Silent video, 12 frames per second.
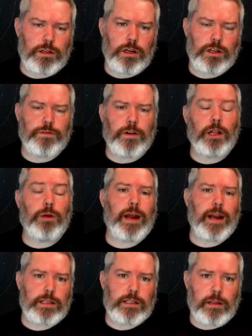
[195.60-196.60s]
followed
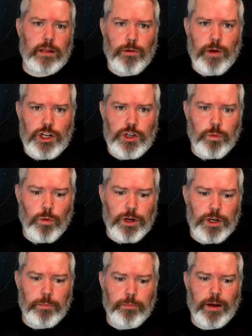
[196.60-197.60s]
at its Lagrange
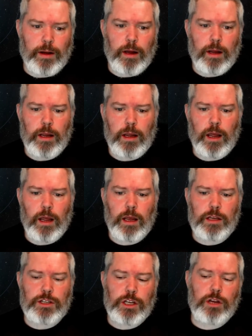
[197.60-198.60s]
point by
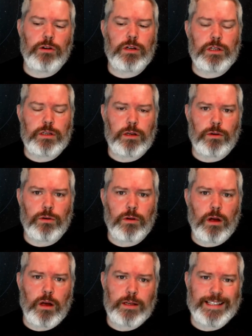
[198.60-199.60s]
a security
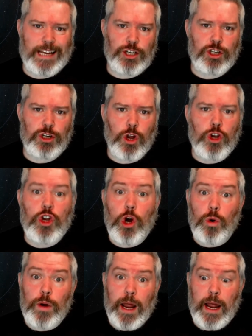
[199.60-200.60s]
station
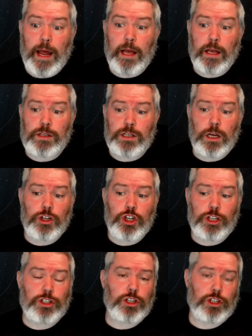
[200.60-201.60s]
known as
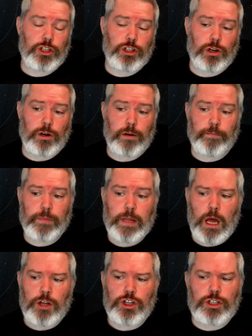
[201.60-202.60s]
Justice Star.
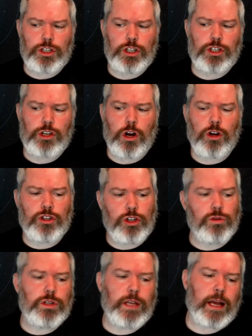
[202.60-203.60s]
Justice Star is
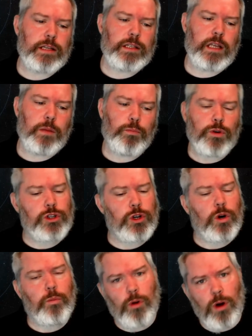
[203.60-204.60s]
used as the
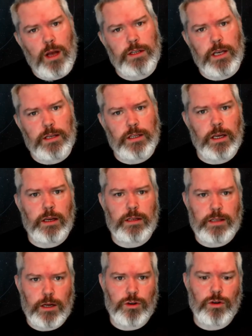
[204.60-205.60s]
prisoner processing
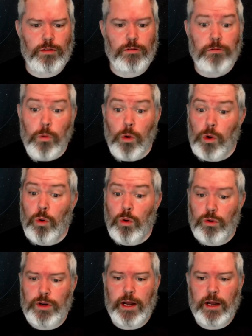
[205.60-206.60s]
center for
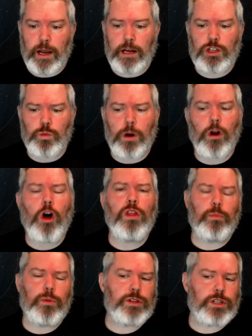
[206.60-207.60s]
Quarterdeck, and it's where all the
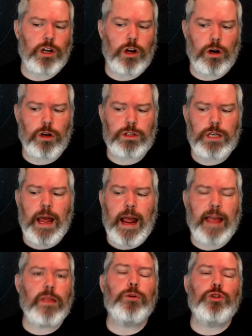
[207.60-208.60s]
prison guards
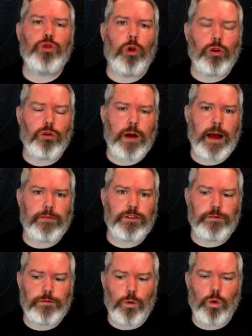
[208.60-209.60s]
and the patrol craft
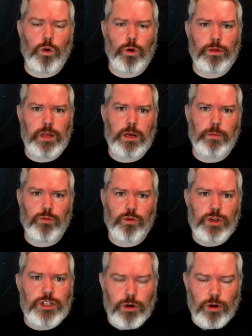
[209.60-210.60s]
for the
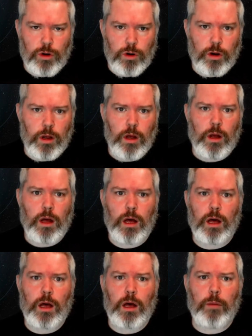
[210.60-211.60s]
prisoner
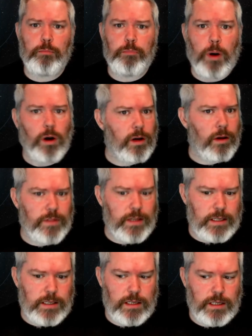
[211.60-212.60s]
part of this
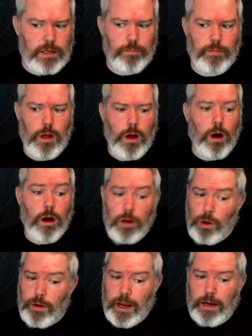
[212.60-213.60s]
system are
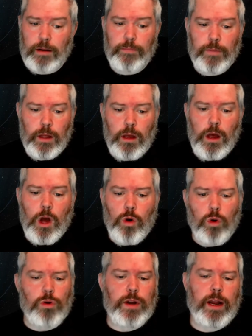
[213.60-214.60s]
located.
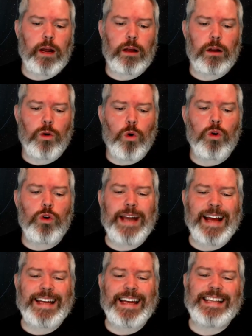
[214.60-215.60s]

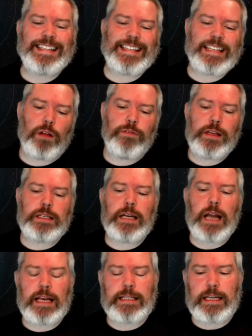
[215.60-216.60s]
Quarterdeck itself is an
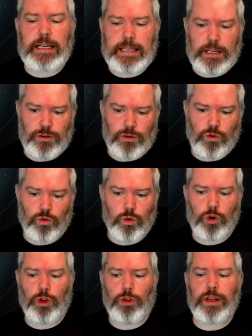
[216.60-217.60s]
icy desert
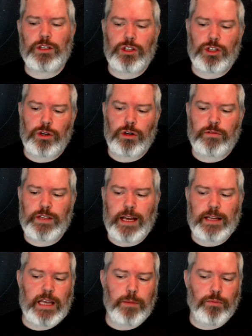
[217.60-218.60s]
world that serves
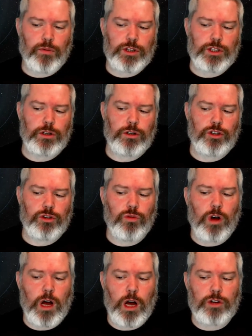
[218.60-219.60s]
as a prison to
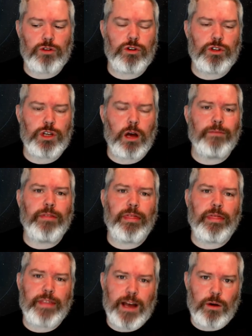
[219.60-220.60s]
hundreds of
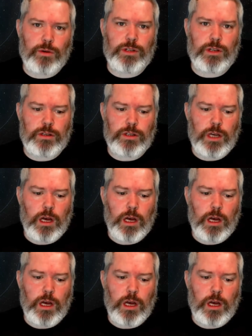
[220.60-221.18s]
thousands